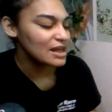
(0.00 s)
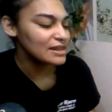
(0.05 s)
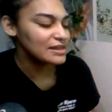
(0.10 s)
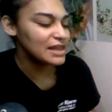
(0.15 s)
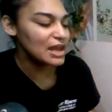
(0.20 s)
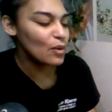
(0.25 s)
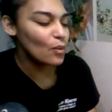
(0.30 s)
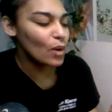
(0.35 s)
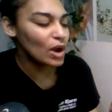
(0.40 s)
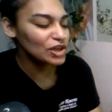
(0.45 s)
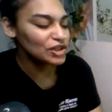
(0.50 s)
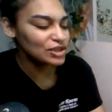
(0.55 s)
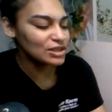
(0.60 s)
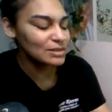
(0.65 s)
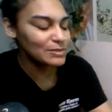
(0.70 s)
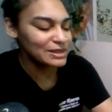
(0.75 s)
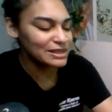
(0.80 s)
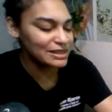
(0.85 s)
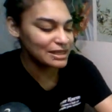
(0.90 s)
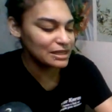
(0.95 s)
They want you to
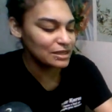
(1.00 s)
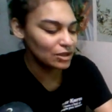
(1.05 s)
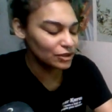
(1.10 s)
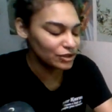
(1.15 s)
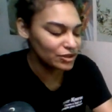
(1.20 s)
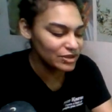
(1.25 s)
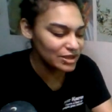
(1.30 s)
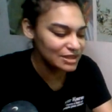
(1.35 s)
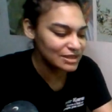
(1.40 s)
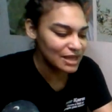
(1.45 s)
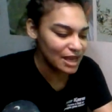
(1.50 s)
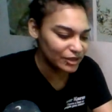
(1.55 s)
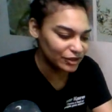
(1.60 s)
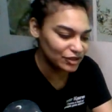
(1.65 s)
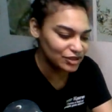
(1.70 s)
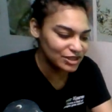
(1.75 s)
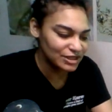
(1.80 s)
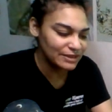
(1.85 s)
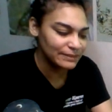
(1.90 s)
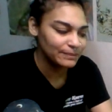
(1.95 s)
be seen under this
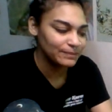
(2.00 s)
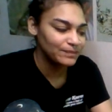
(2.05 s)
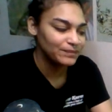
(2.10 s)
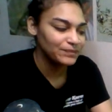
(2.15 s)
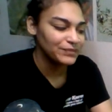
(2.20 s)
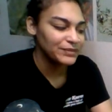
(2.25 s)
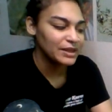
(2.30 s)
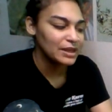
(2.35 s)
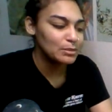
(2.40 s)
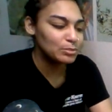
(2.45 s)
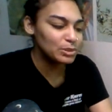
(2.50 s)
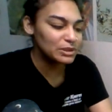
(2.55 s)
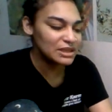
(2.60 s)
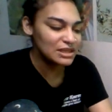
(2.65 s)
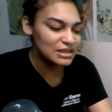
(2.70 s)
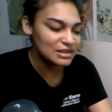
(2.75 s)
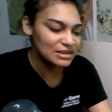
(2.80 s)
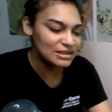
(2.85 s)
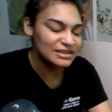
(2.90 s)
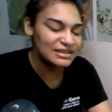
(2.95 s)
energy, but
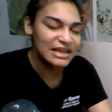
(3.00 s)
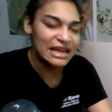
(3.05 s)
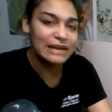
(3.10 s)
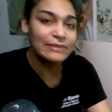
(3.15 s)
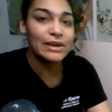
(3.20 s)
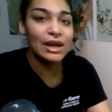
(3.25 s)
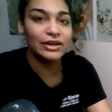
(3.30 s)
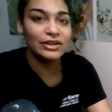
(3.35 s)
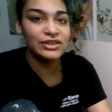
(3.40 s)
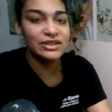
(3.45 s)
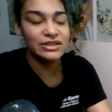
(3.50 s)
this is the same energy